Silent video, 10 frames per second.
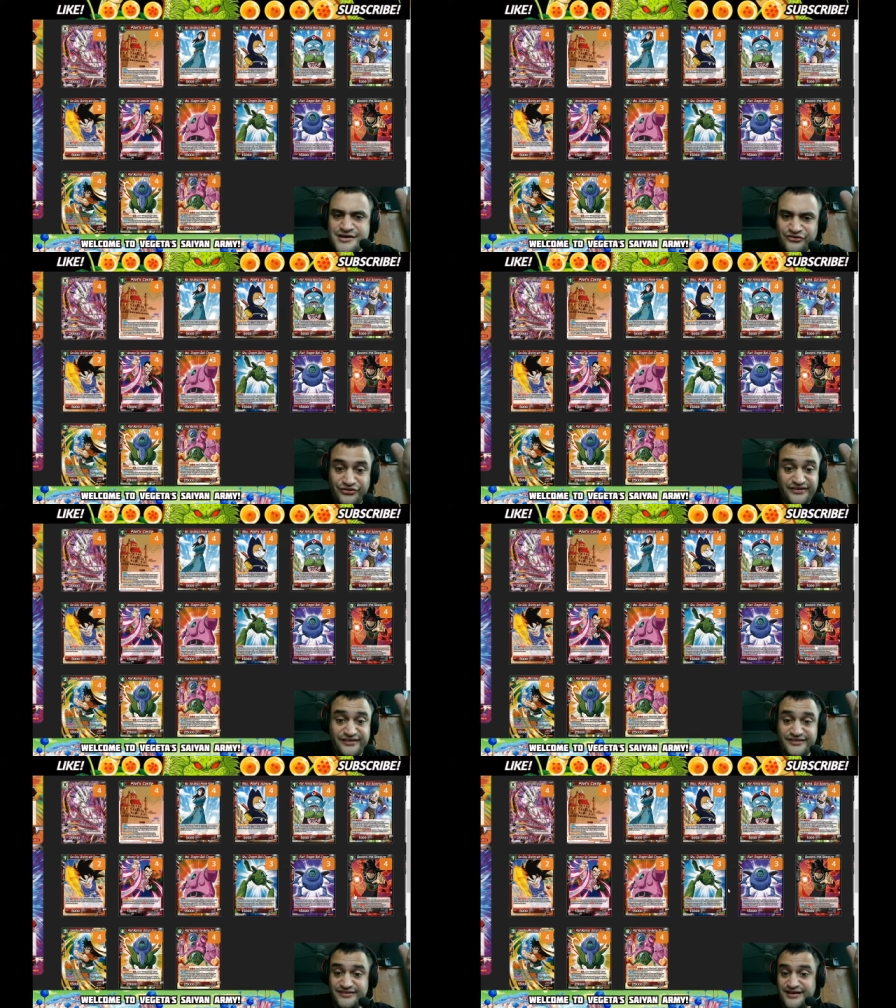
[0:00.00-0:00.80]
So this
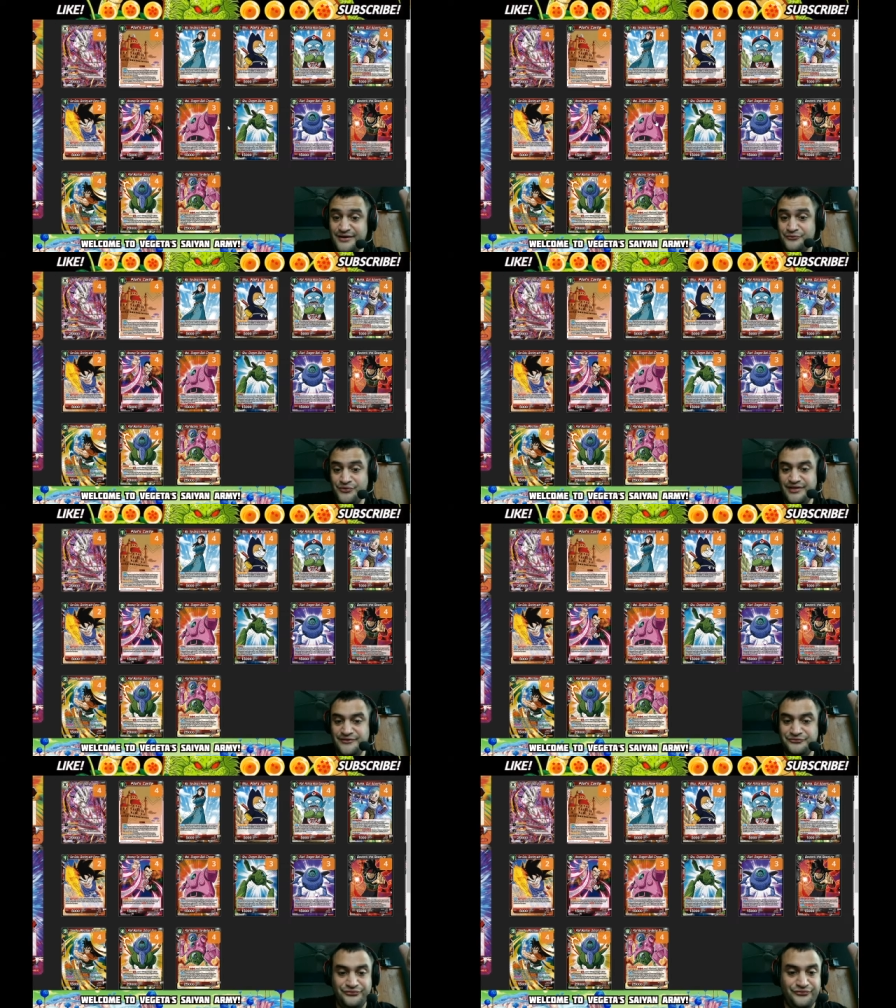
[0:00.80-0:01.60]
is just like a really
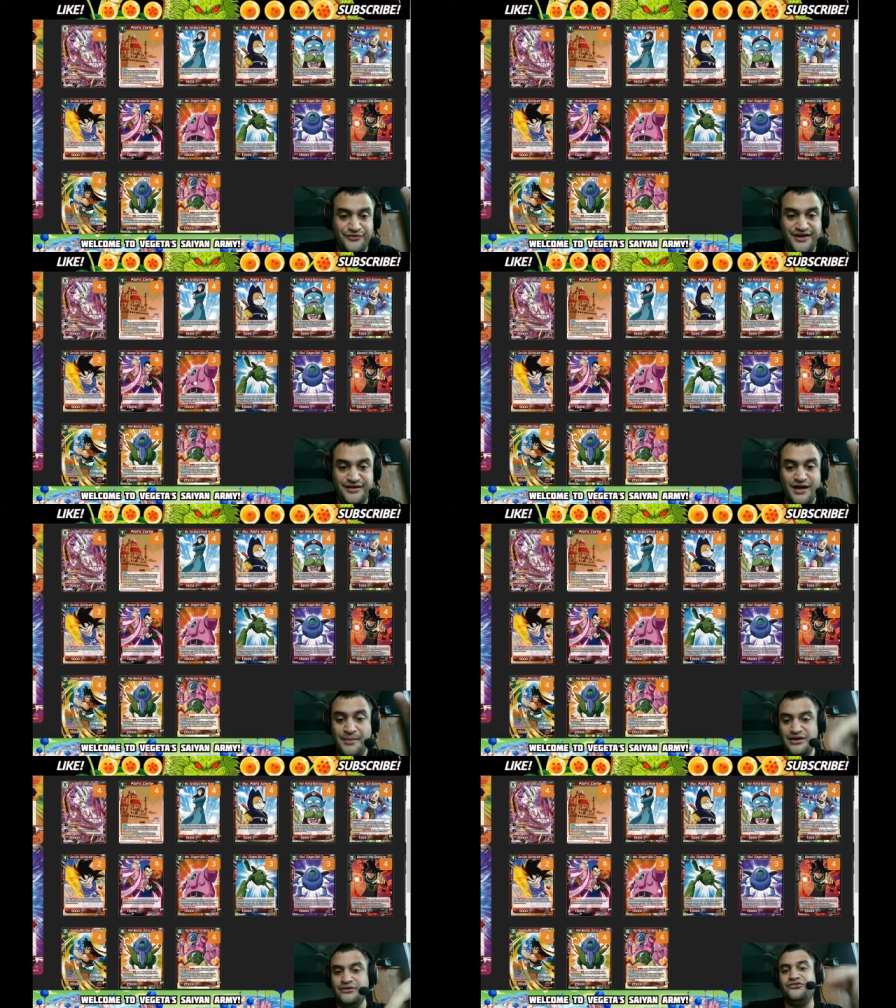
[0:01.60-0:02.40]
free, I
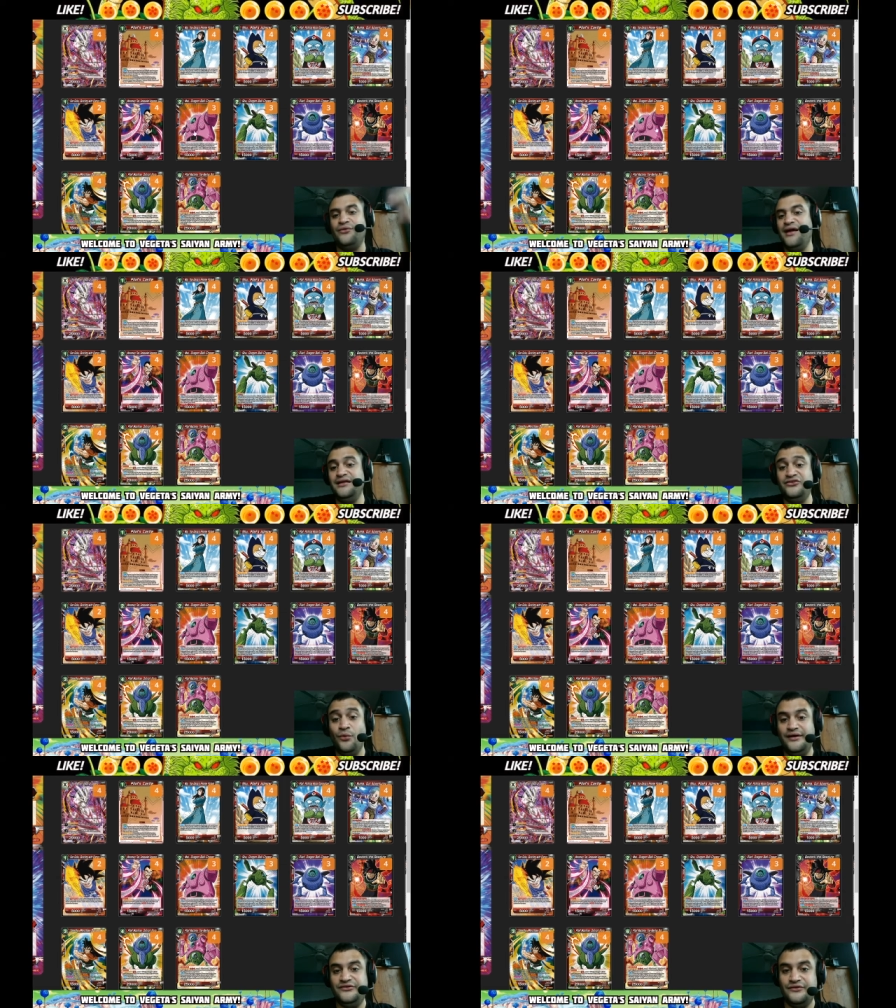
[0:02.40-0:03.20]
mean, you're swinging
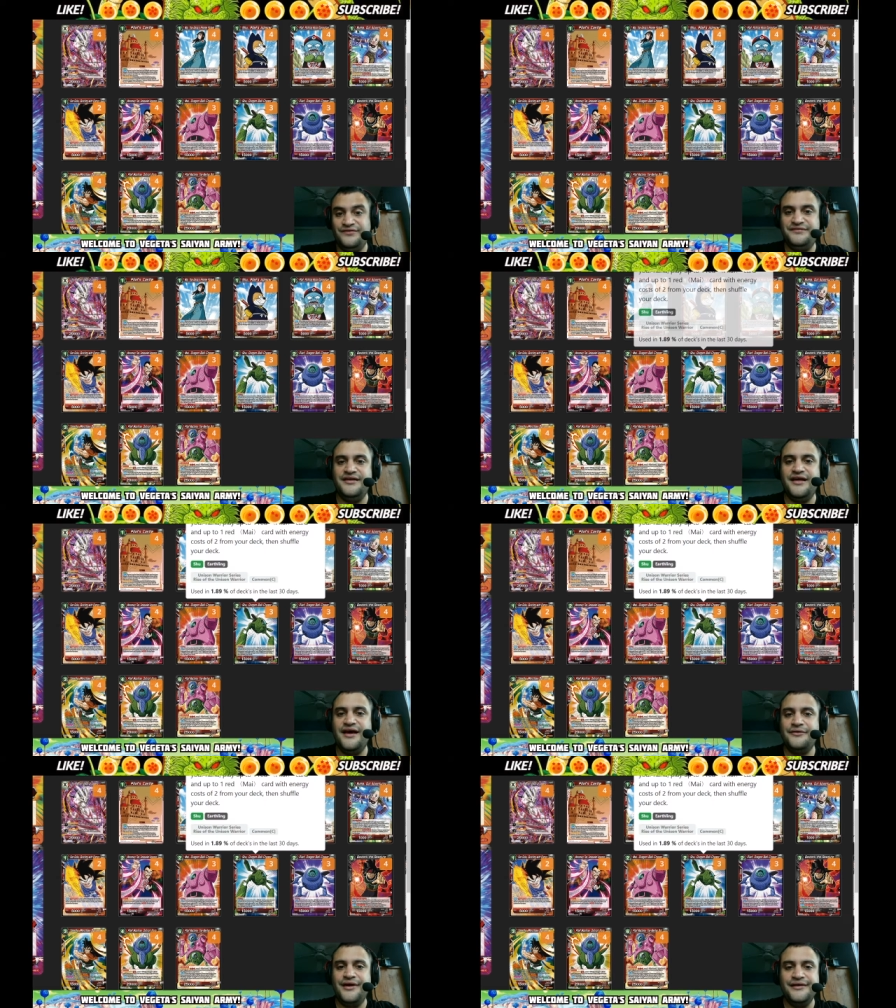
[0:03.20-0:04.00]
twice for
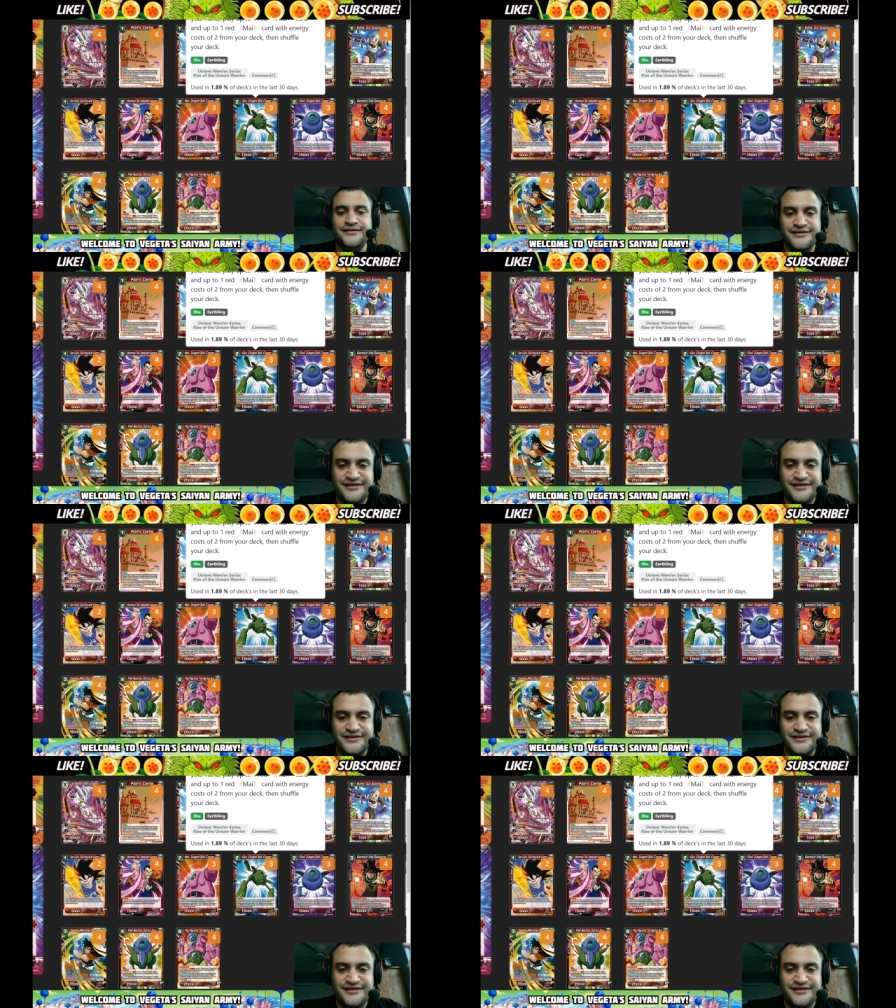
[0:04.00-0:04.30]
15k, right?